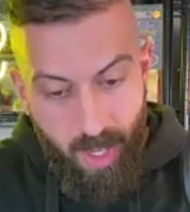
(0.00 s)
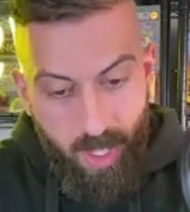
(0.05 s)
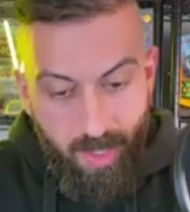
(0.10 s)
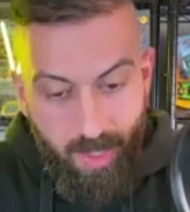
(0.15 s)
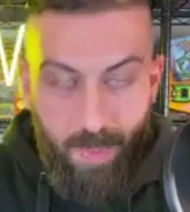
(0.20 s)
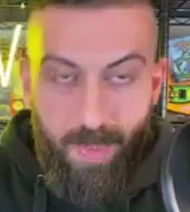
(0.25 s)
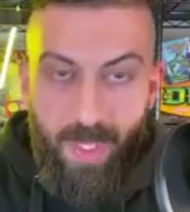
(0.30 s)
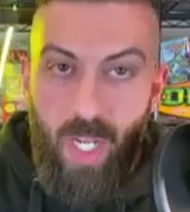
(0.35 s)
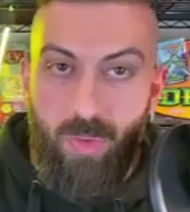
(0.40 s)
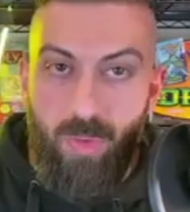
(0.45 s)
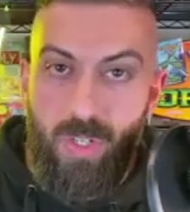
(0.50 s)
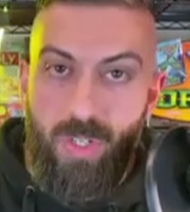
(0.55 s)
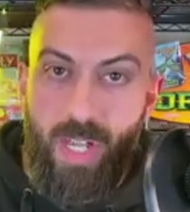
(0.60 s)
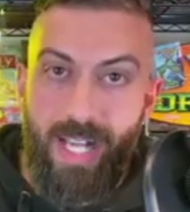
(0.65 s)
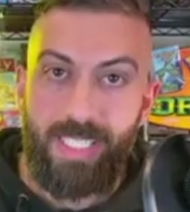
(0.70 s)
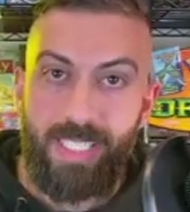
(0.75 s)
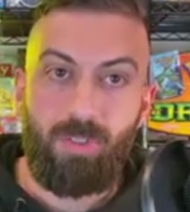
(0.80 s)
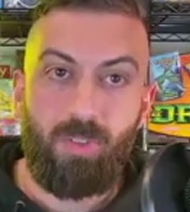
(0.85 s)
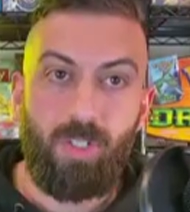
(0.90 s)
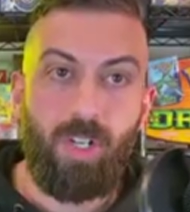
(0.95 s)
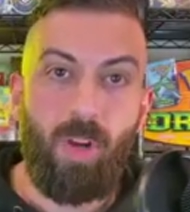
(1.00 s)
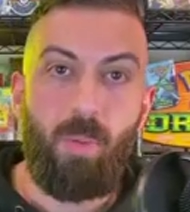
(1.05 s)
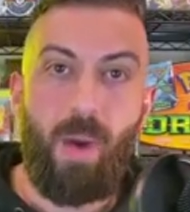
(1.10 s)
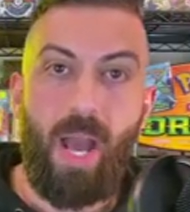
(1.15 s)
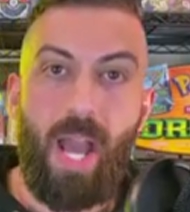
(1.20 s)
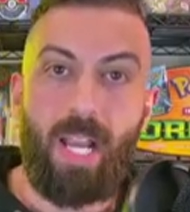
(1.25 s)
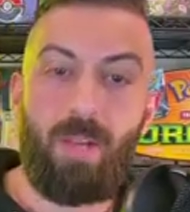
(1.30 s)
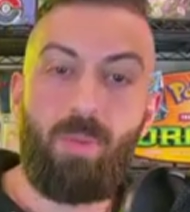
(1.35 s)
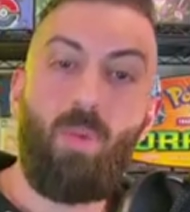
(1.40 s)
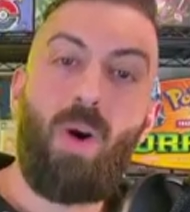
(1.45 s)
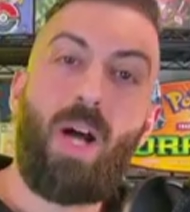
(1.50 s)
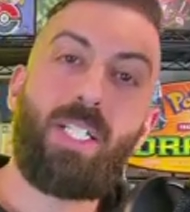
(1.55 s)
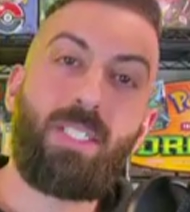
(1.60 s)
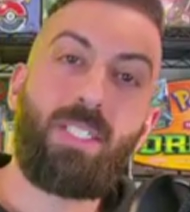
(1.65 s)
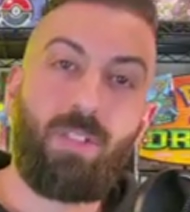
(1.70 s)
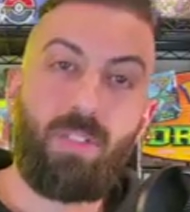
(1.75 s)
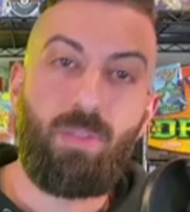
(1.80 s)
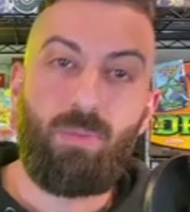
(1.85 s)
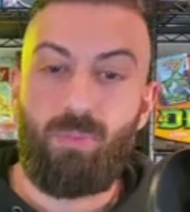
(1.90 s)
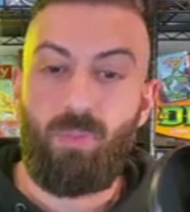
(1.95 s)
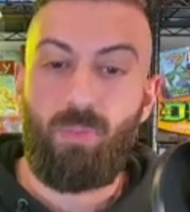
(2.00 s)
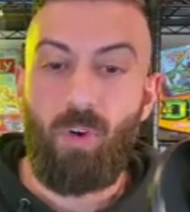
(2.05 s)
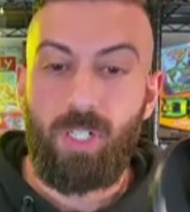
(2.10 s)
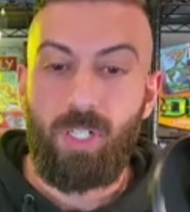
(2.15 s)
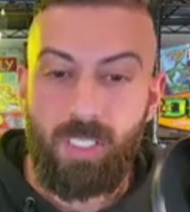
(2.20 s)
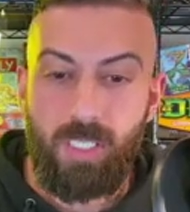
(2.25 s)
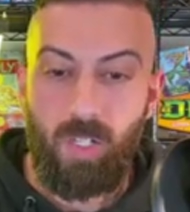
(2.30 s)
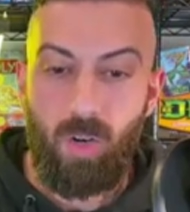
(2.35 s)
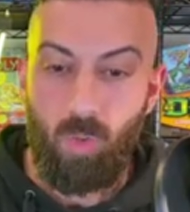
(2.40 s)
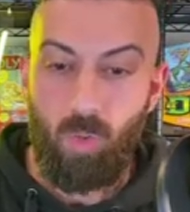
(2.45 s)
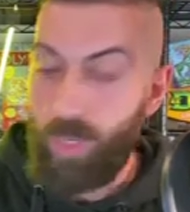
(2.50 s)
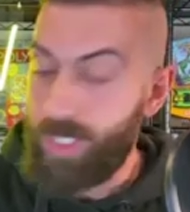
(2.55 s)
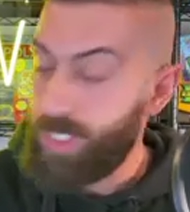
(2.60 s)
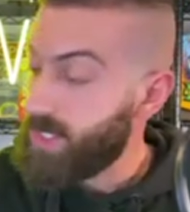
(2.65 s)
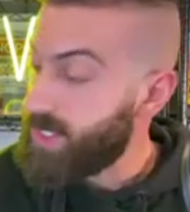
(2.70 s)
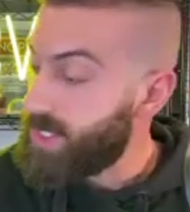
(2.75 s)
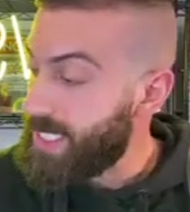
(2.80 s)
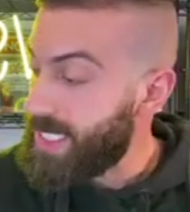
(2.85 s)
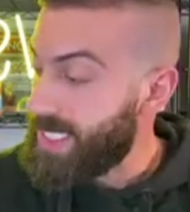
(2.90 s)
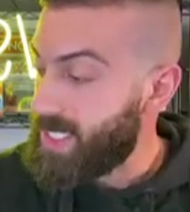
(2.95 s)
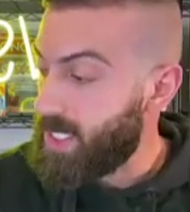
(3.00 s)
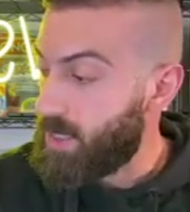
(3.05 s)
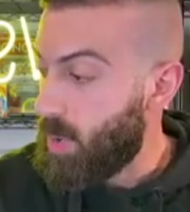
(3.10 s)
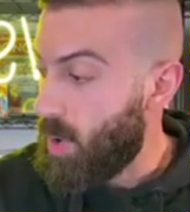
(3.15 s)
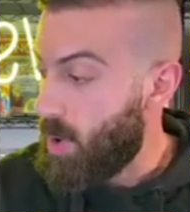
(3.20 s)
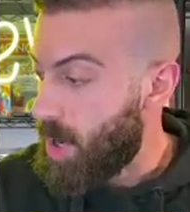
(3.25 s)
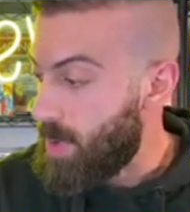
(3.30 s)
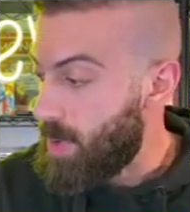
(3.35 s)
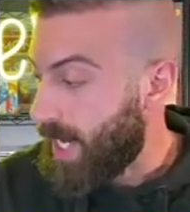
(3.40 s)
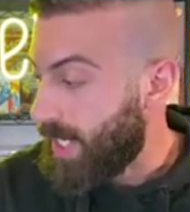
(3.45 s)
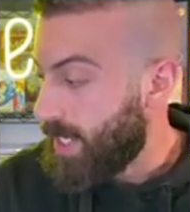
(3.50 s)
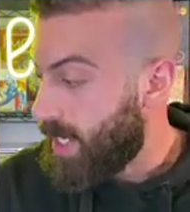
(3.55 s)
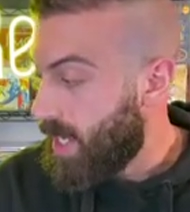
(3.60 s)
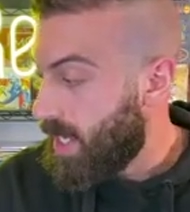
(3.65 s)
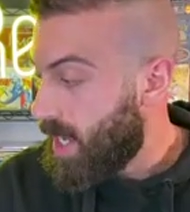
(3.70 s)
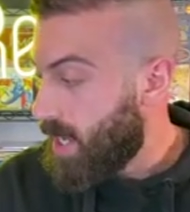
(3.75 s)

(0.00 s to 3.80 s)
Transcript: Let me know if you guys ever go back and watch the first original season of Pokemon.